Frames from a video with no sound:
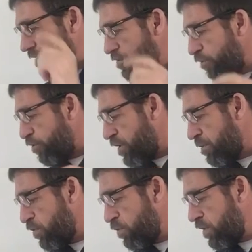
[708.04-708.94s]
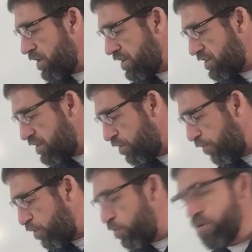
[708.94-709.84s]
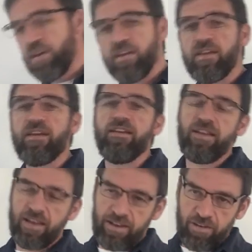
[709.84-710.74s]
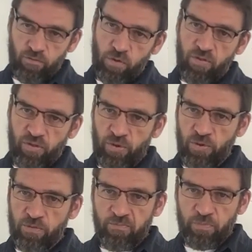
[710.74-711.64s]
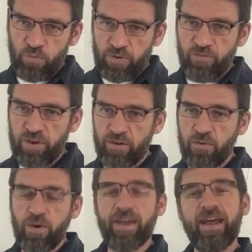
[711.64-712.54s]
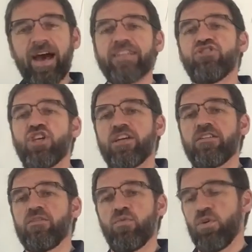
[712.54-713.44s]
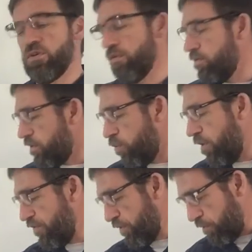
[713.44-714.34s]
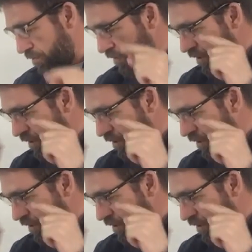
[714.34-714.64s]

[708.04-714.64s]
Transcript: answer for number 1 is still 3 and negative 1/3. We had figured it right. I checked it wrong, the 1/3.